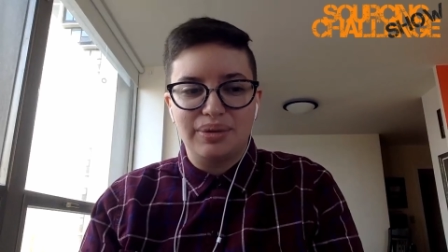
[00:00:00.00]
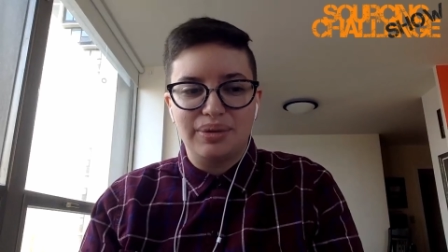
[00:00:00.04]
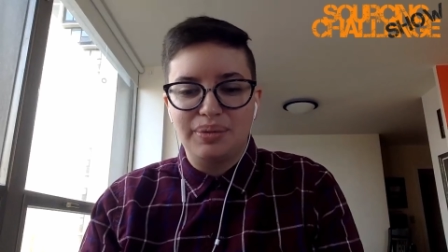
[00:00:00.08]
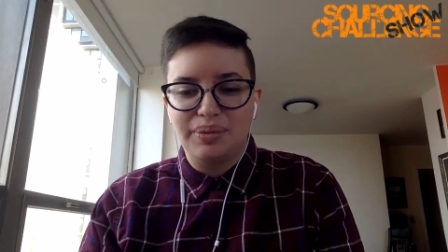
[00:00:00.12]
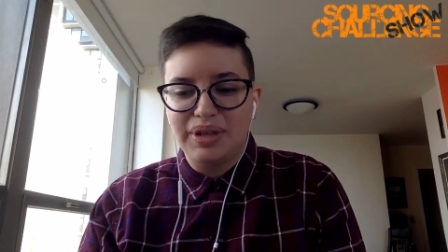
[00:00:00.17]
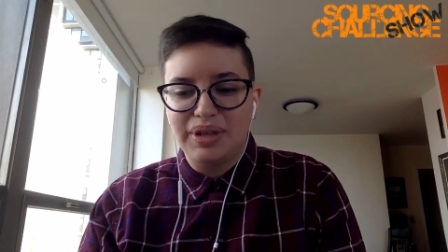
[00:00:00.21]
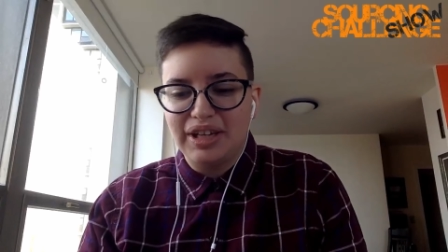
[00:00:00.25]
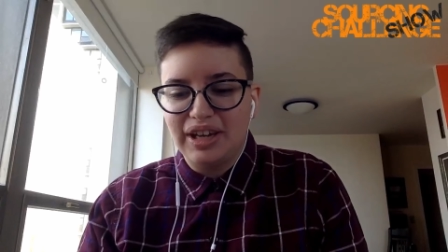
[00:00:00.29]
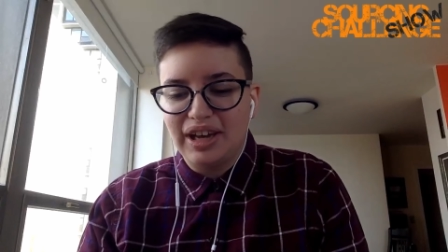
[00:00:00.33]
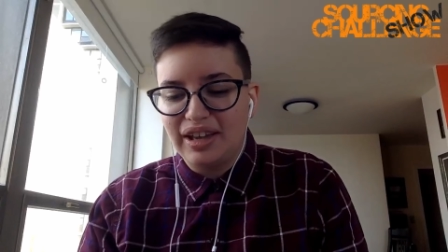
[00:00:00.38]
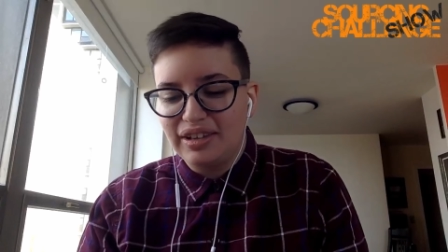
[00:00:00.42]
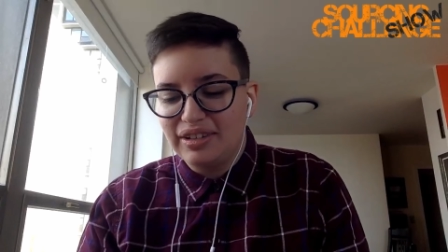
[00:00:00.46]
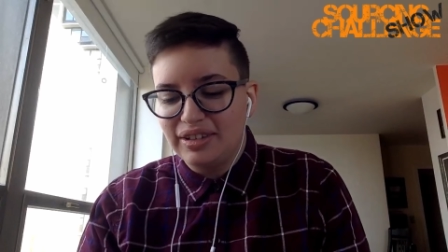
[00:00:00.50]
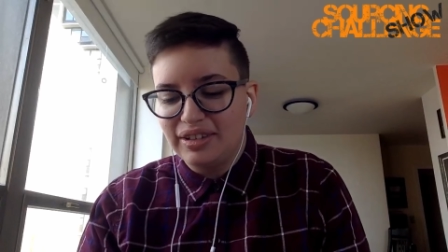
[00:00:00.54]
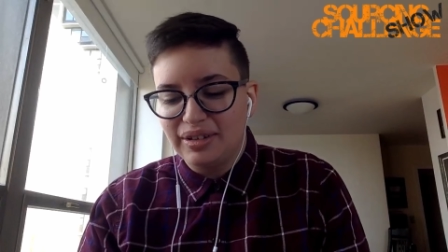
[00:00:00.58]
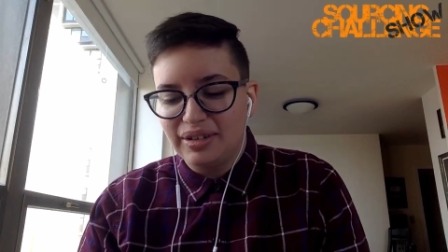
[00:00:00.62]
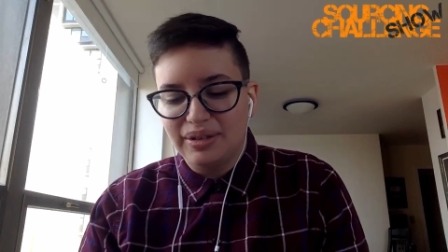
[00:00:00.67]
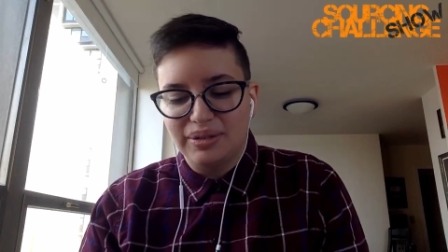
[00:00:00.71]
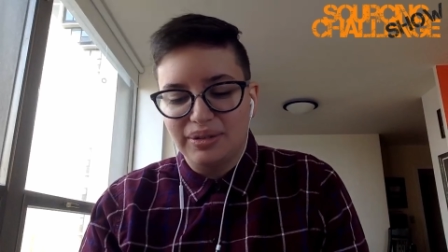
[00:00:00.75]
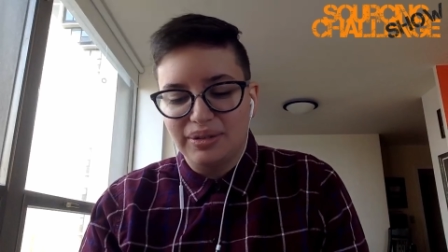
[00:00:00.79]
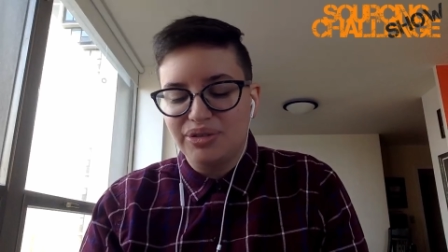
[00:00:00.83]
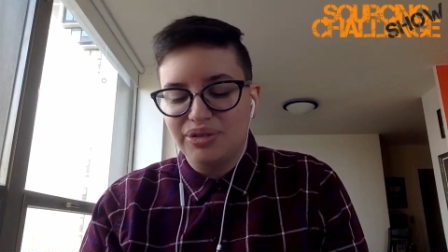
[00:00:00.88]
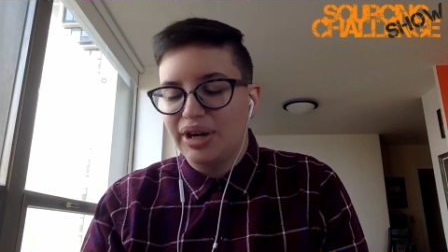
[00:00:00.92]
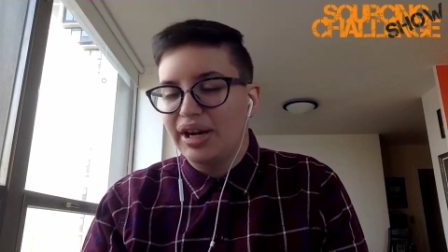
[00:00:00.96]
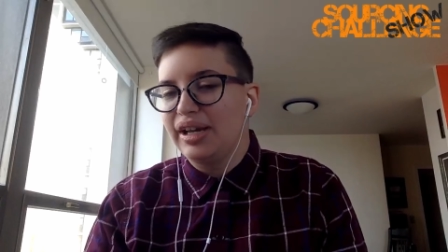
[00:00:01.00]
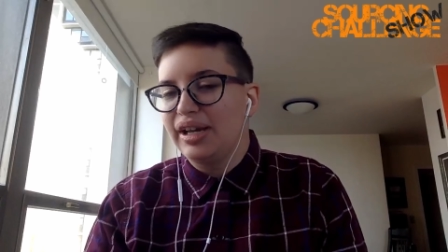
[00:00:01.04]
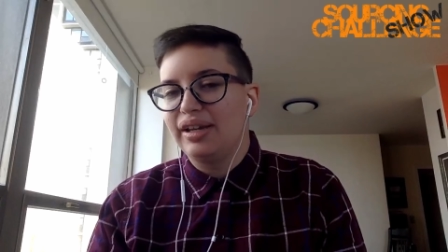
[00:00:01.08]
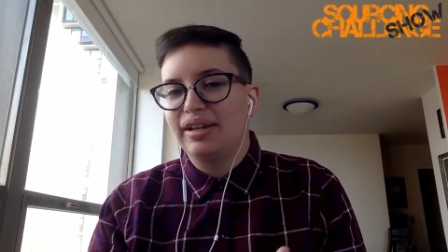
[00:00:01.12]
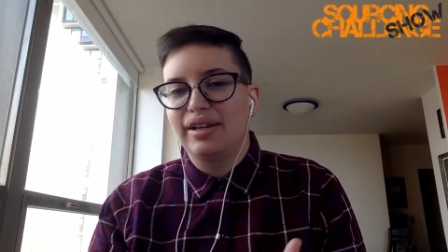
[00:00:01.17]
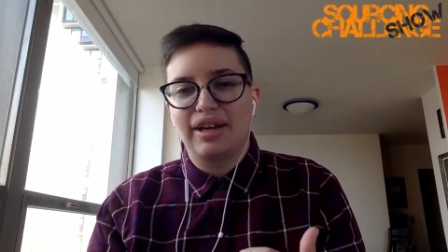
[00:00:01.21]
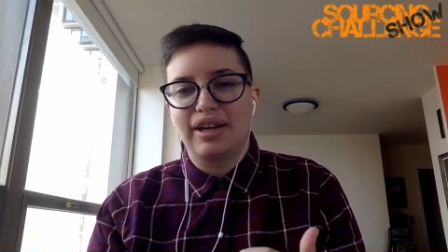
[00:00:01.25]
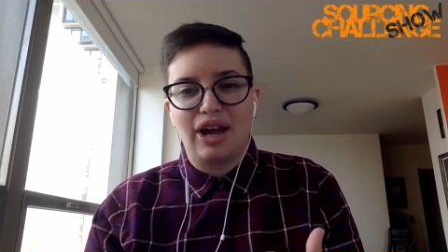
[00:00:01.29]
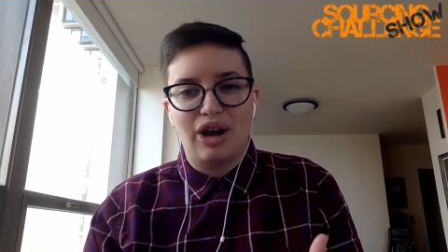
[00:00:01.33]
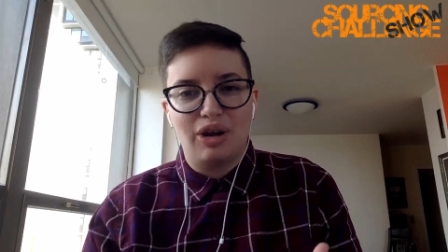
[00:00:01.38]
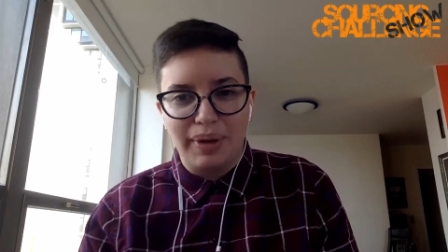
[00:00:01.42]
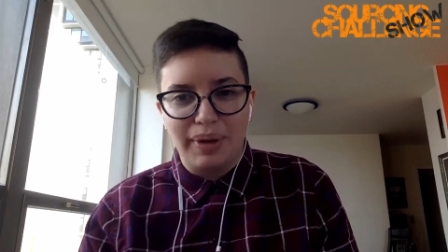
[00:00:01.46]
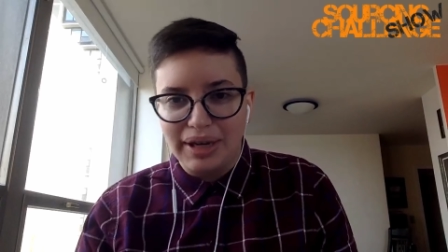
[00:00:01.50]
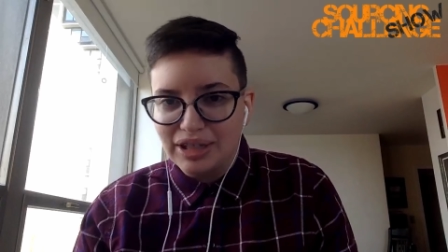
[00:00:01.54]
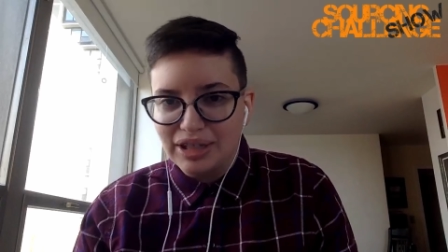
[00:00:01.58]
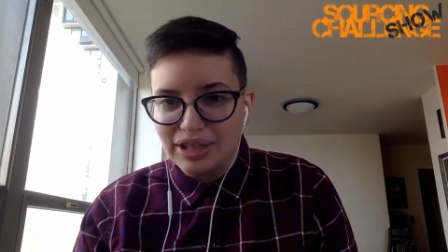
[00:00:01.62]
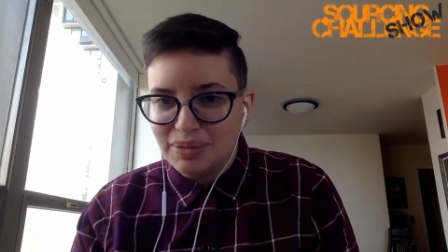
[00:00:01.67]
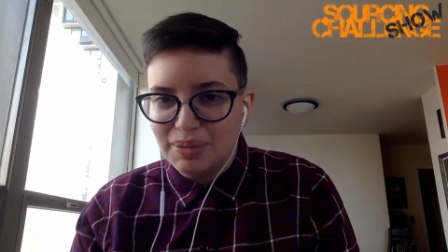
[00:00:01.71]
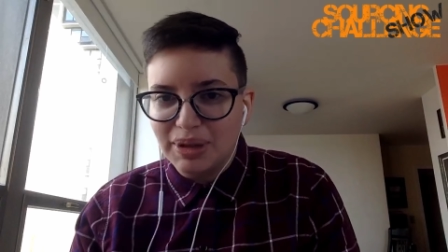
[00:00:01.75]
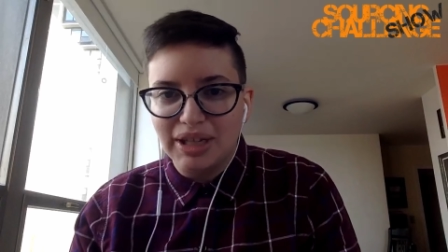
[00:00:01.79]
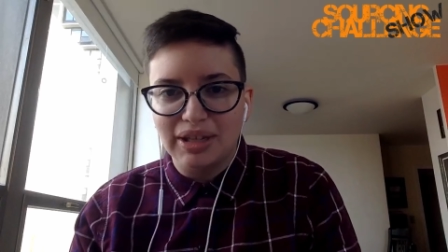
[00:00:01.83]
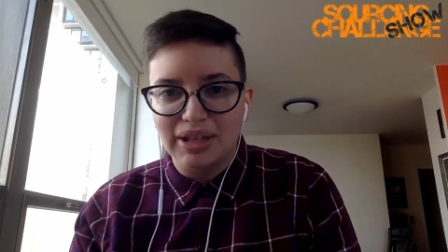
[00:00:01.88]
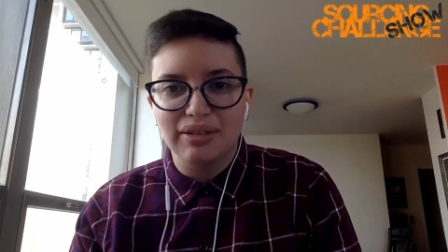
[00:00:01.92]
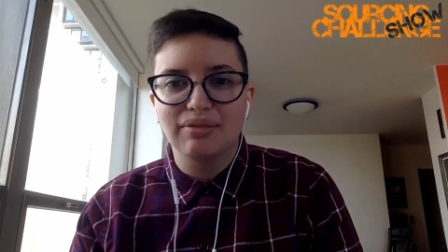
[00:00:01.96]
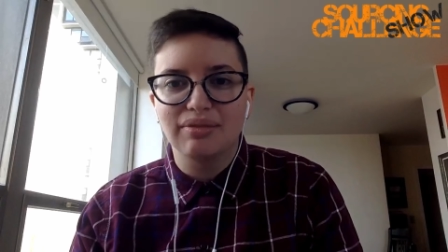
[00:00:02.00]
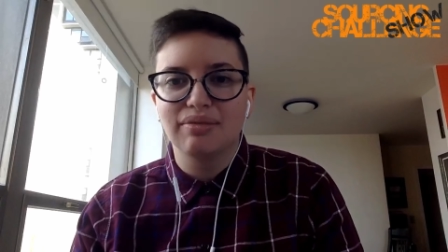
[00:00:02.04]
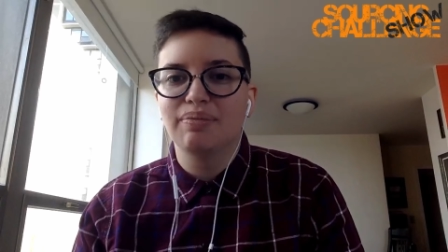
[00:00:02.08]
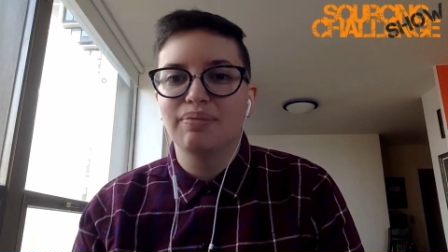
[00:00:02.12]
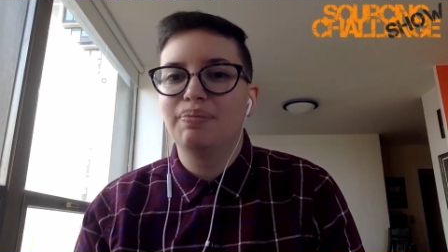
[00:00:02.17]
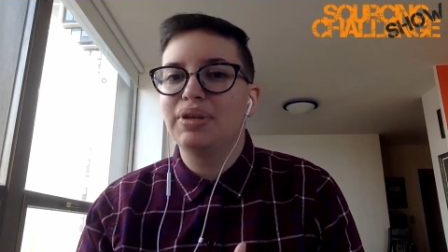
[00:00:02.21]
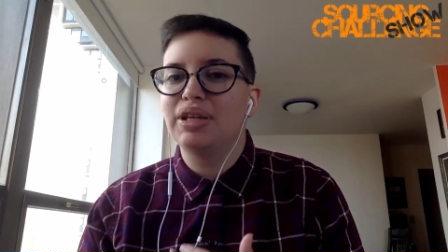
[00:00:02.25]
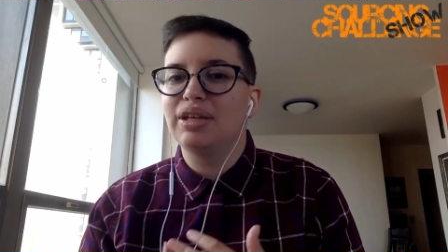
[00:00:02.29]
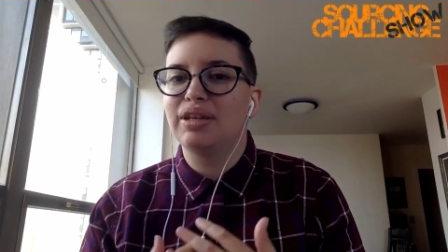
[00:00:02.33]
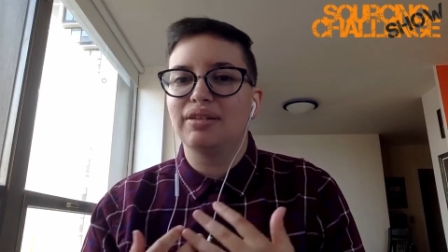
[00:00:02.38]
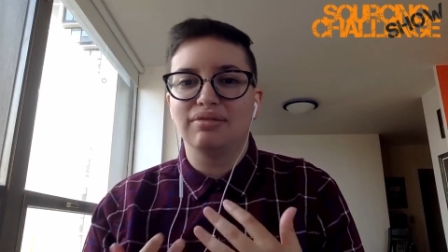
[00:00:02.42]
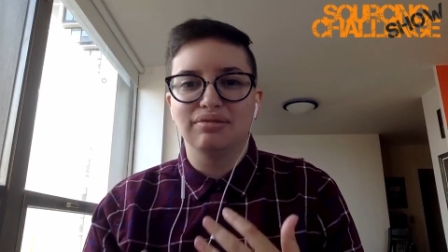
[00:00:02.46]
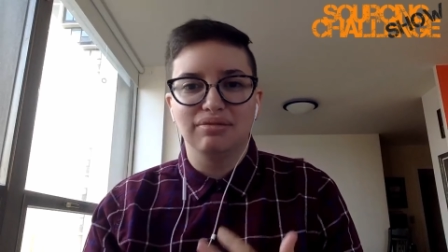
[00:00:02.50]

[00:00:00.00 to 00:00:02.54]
So we get, you know, training and account management,